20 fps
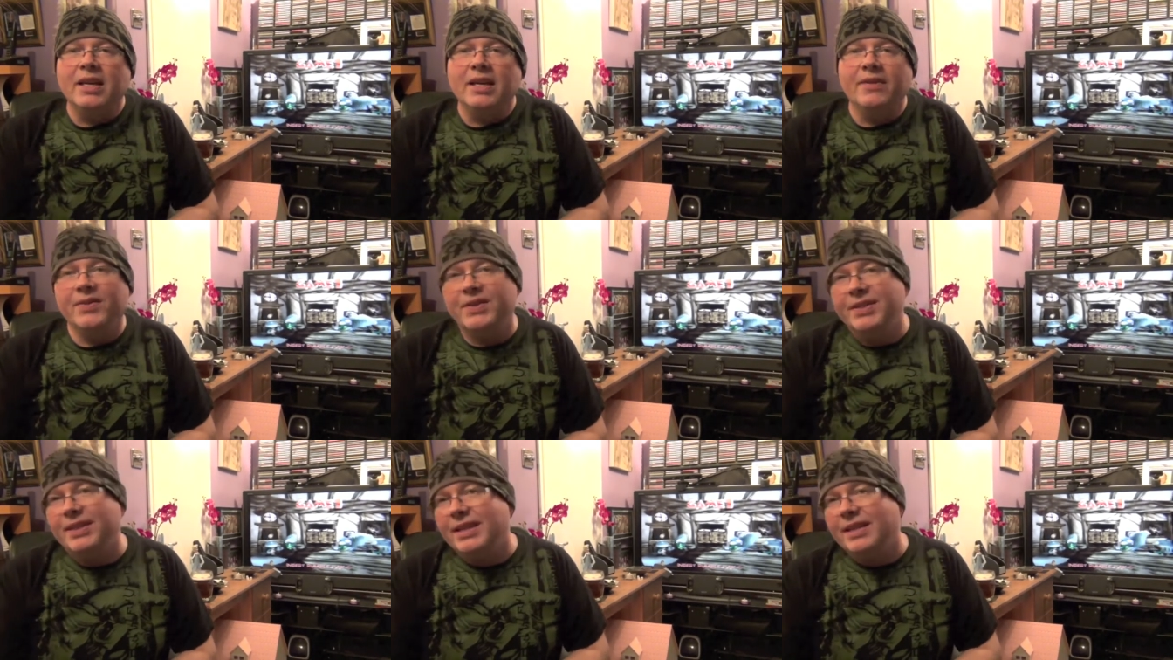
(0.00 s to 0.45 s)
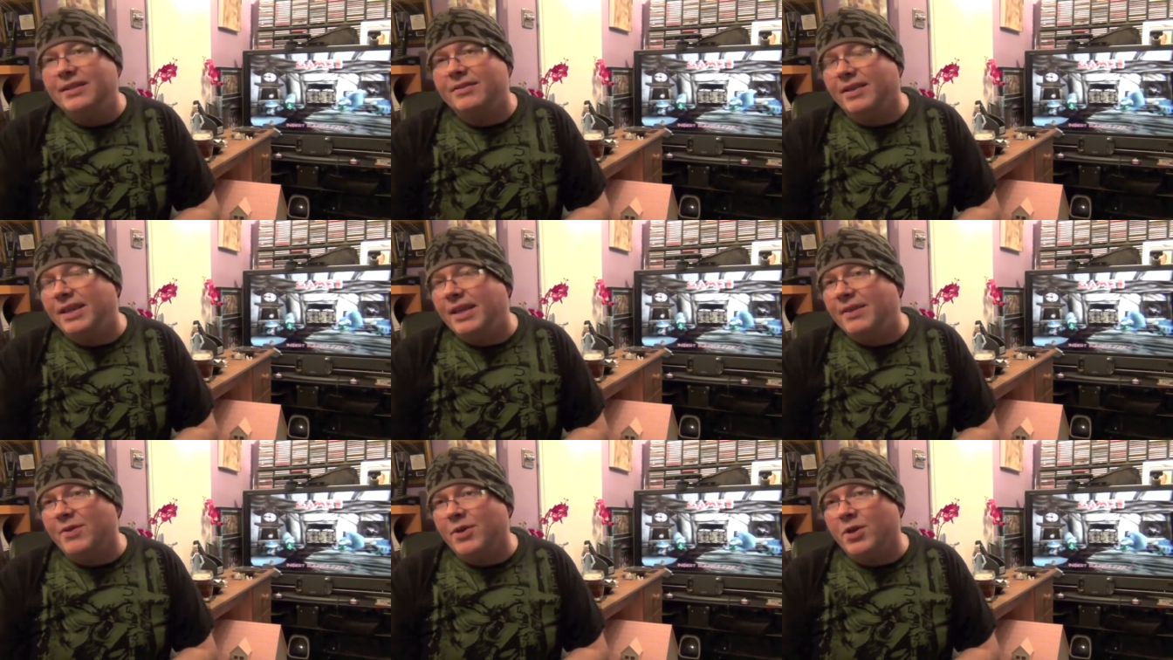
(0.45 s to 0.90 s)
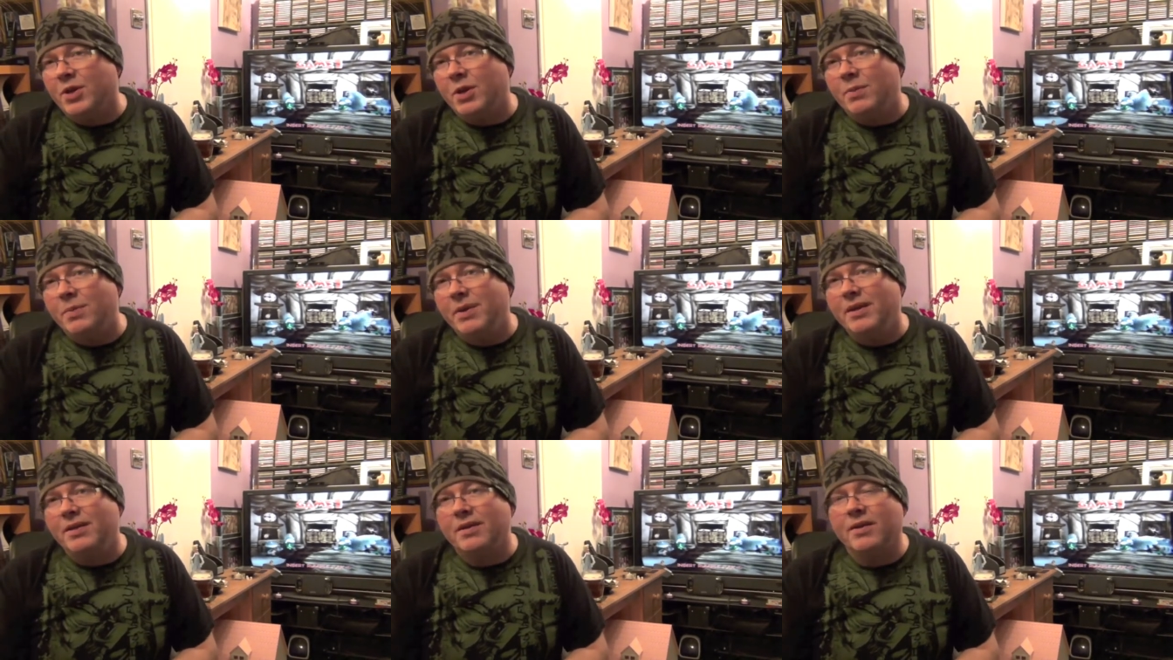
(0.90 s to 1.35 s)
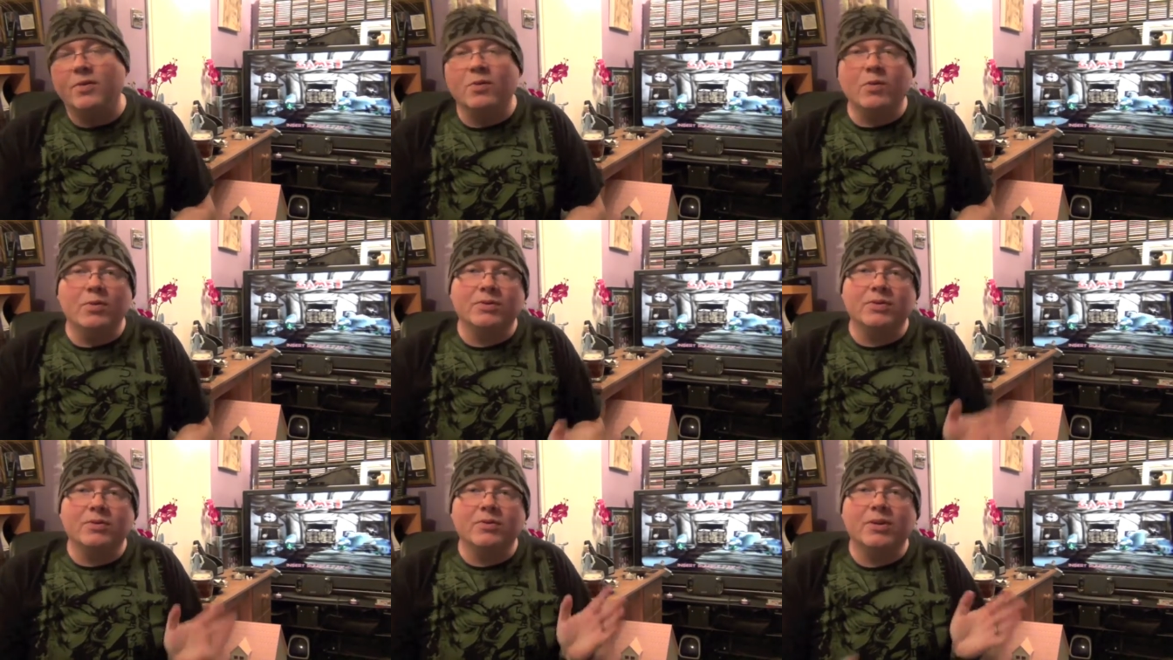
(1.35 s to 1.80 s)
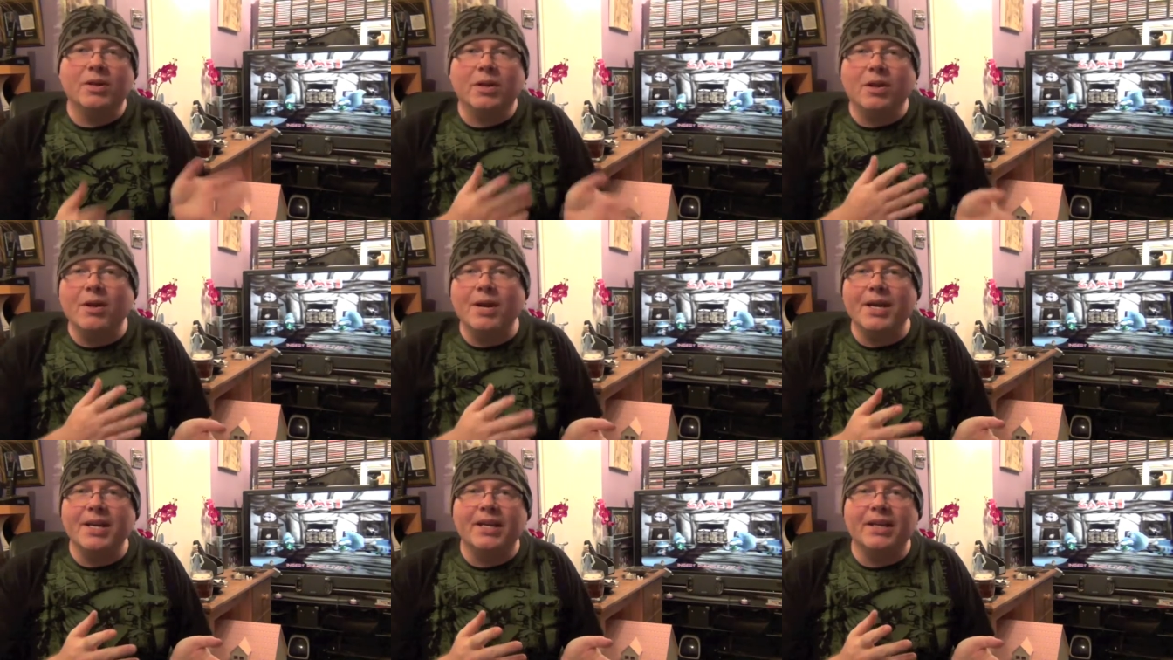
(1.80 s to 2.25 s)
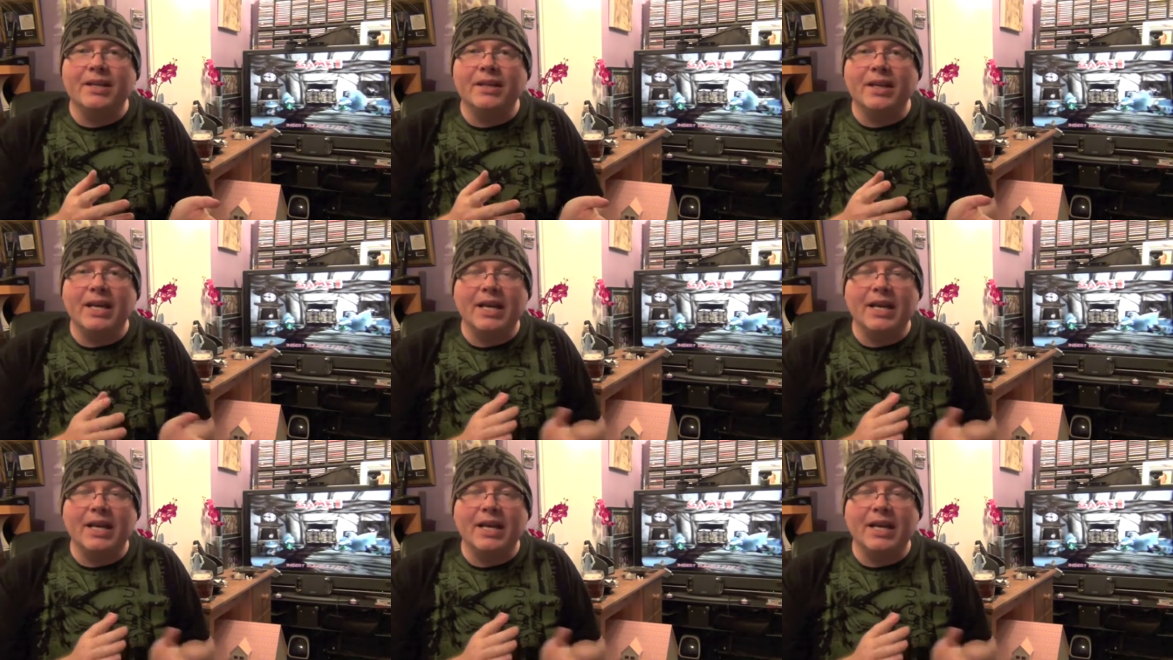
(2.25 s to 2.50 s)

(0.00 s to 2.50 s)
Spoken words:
If you did, leave a comment or do a like,